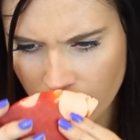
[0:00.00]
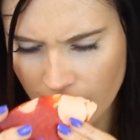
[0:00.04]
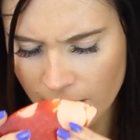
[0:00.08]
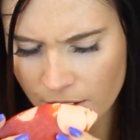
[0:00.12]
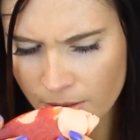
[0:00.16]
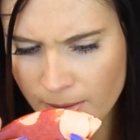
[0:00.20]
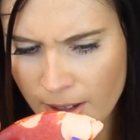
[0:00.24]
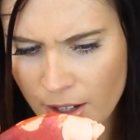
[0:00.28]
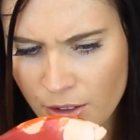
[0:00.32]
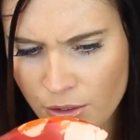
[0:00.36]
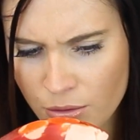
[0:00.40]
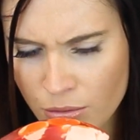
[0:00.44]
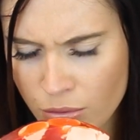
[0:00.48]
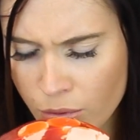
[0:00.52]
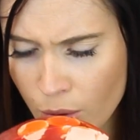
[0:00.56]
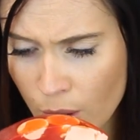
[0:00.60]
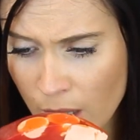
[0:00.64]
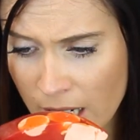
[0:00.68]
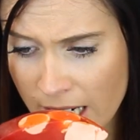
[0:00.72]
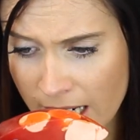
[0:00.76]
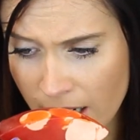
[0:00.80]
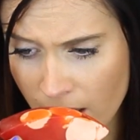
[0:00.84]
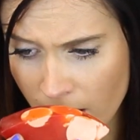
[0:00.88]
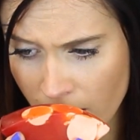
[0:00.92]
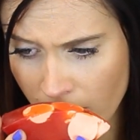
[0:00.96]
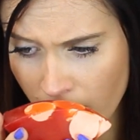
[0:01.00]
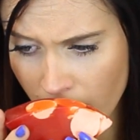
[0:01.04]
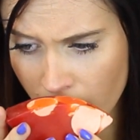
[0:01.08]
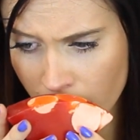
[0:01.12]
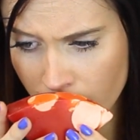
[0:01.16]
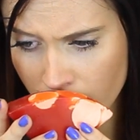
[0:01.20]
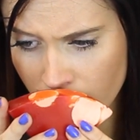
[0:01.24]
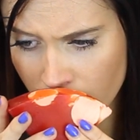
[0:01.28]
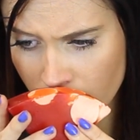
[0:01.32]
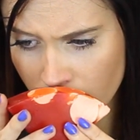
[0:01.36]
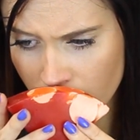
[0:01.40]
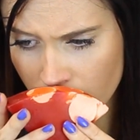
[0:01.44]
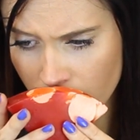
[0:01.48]
It smells really
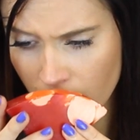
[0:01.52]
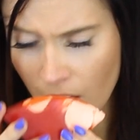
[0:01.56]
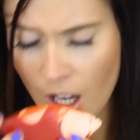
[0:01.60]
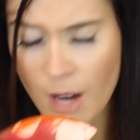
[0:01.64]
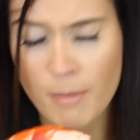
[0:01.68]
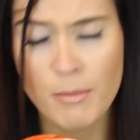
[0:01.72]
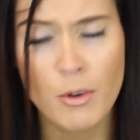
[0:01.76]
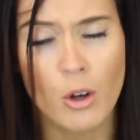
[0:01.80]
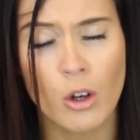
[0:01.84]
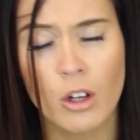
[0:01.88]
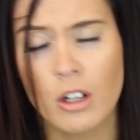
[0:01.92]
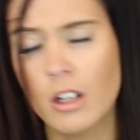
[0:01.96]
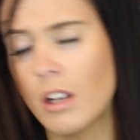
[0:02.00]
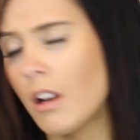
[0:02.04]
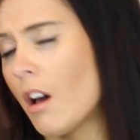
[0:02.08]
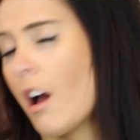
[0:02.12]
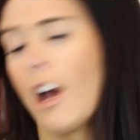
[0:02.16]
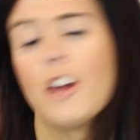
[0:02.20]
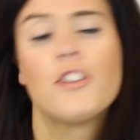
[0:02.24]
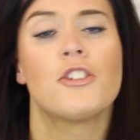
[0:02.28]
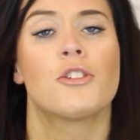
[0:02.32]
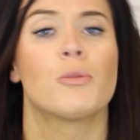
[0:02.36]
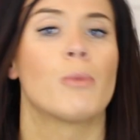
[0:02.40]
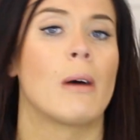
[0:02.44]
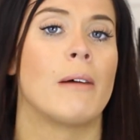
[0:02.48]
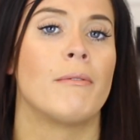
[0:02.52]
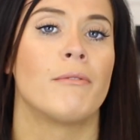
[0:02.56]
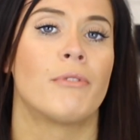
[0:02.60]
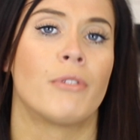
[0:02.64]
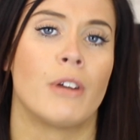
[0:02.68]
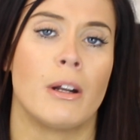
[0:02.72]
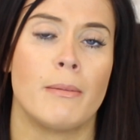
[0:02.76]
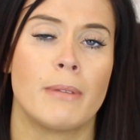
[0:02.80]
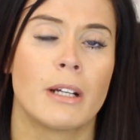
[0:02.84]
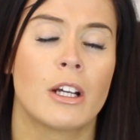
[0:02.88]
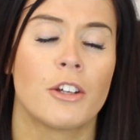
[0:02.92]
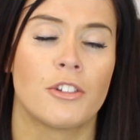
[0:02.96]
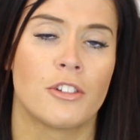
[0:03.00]
good. I'm not gonna lie, I just went
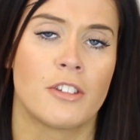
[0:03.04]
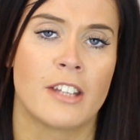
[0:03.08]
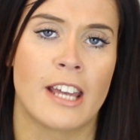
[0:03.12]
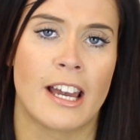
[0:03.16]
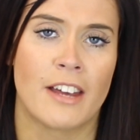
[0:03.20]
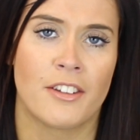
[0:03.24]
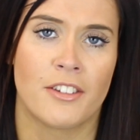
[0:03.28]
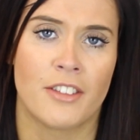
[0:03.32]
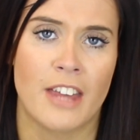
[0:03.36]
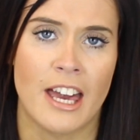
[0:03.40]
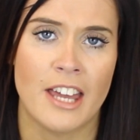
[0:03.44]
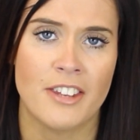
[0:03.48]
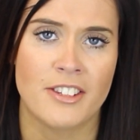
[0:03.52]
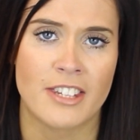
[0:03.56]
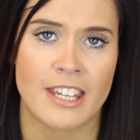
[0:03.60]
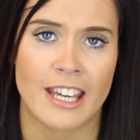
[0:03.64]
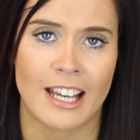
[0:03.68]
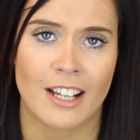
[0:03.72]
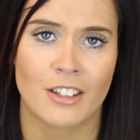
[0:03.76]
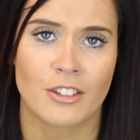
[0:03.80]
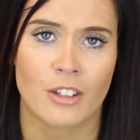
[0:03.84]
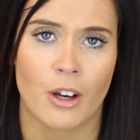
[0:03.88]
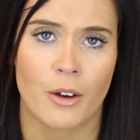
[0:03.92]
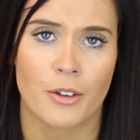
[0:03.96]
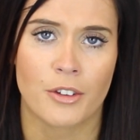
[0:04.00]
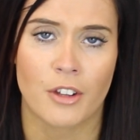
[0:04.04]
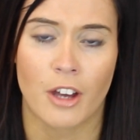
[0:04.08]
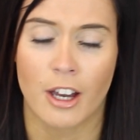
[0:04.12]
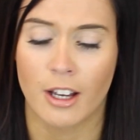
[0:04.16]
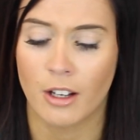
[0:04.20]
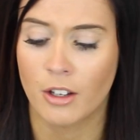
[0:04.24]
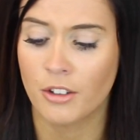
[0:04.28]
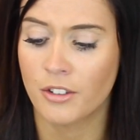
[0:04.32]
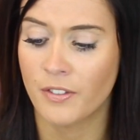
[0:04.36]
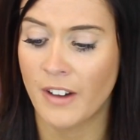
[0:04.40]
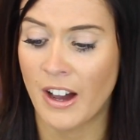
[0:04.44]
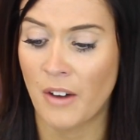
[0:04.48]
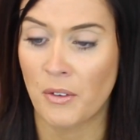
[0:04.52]
for it because of the aesthetics. I was
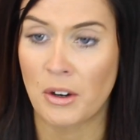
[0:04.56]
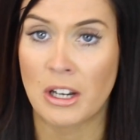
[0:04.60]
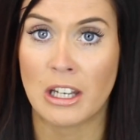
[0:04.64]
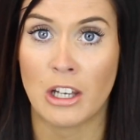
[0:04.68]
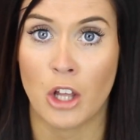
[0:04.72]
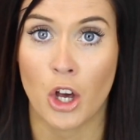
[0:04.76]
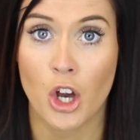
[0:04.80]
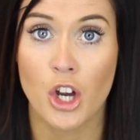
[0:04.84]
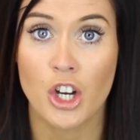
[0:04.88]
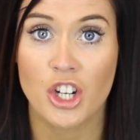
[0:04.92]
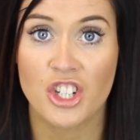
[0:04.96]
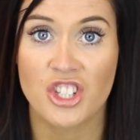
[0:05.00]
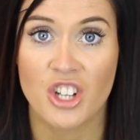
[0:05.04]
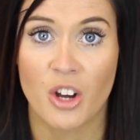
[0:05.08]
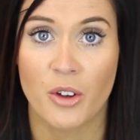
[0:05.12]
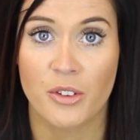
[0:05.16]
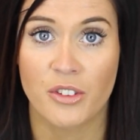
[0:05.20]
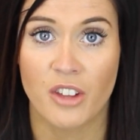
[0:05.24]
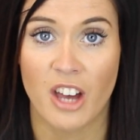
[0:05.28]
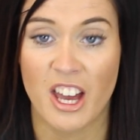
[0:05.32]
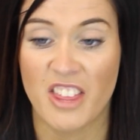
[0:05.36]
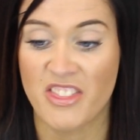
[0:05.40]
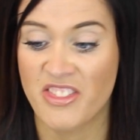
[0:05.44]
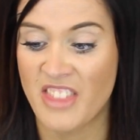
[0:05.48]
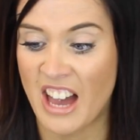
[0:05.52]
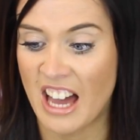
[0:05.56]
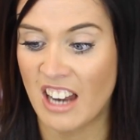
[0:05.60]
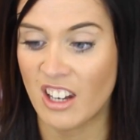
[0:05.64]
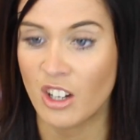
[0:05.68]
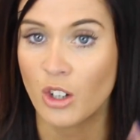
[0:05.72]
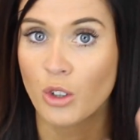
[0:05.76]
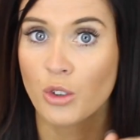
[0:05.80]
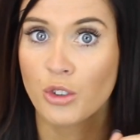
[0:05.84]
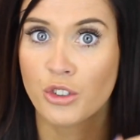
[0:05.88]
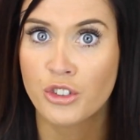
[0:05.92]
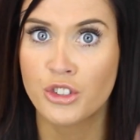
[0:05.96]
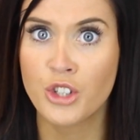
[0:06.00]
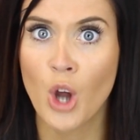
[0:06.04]
like, because of how it looked, I was like, that
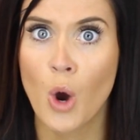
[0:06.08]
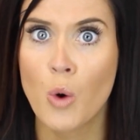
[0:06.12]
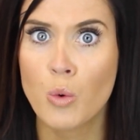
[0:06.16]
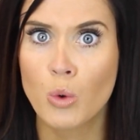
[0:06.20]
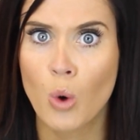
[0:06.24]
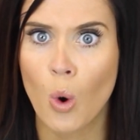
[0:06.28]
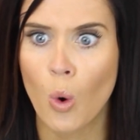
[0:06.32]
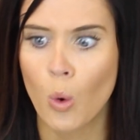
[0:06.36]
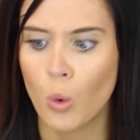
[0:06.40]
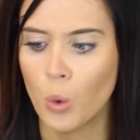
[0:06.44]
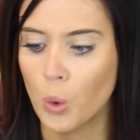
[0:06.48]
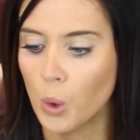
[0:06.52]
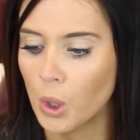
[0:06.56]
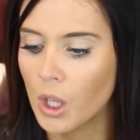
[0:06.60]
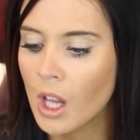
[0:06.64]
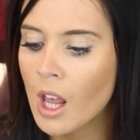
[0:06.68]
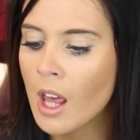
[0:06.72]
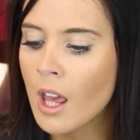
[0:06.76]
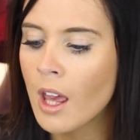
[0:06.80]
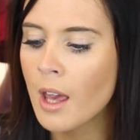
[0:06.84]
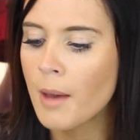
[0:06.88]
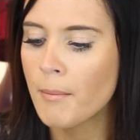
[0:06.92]
looks so cool.